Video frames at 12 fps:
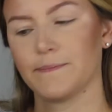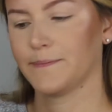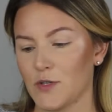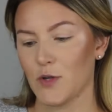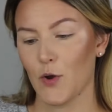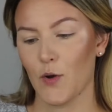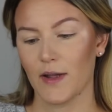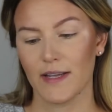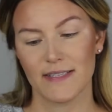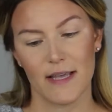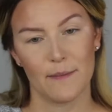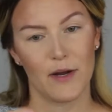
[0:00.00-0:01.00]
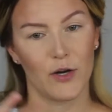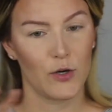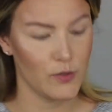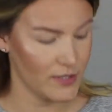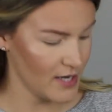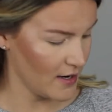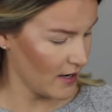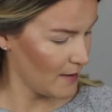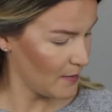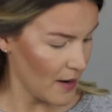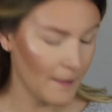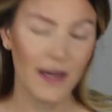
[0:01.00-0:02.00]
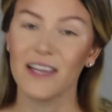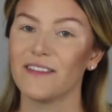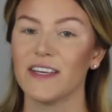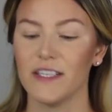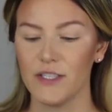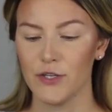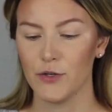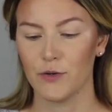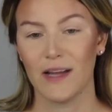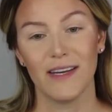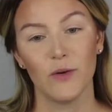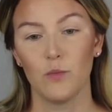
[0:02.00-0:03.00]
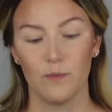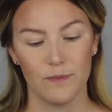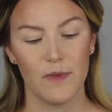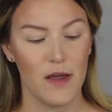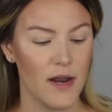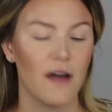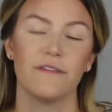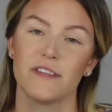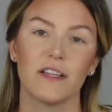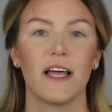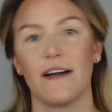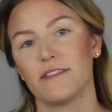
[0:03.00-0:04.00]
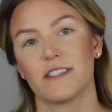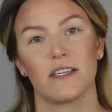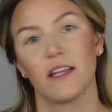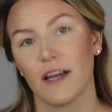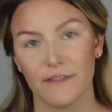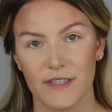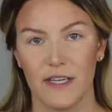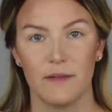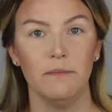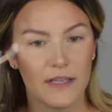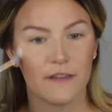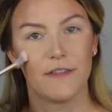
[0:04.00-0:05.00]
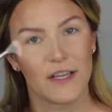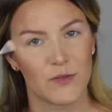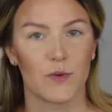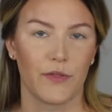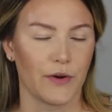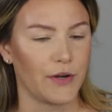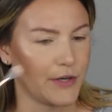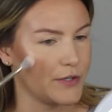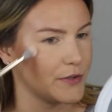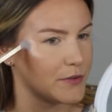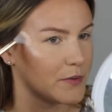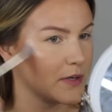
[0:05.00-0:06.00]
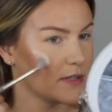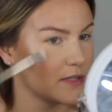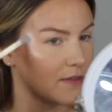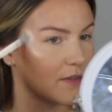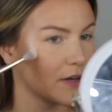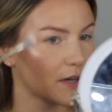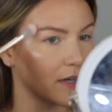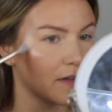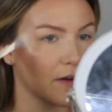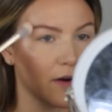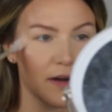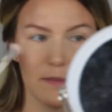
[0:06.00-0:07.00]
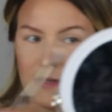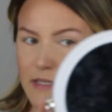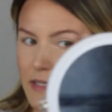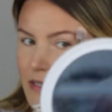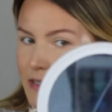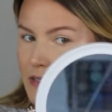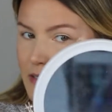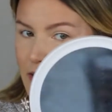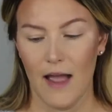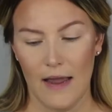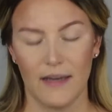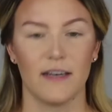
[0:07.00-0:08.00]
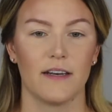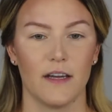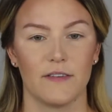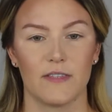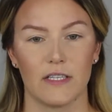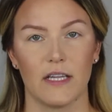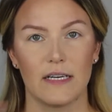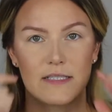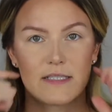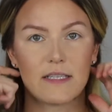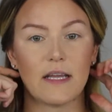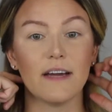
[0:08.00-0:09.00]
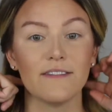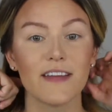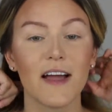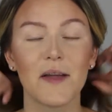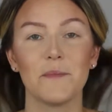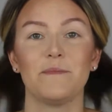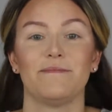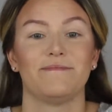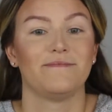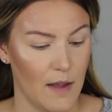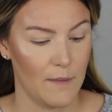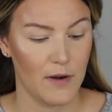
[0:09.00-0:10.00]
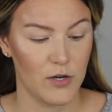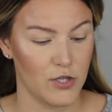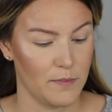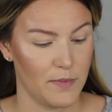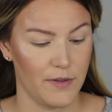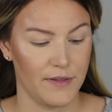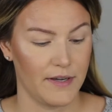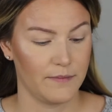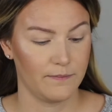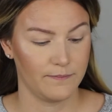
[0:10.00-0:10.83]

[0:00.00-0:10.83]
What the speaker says: So I guess I better go stock up, and I might even get two. I need enough to last a lifetime, if that's what they're gonna do to us. If they're gonna go out of business, I need enough to last a lifetime. I better jump on that.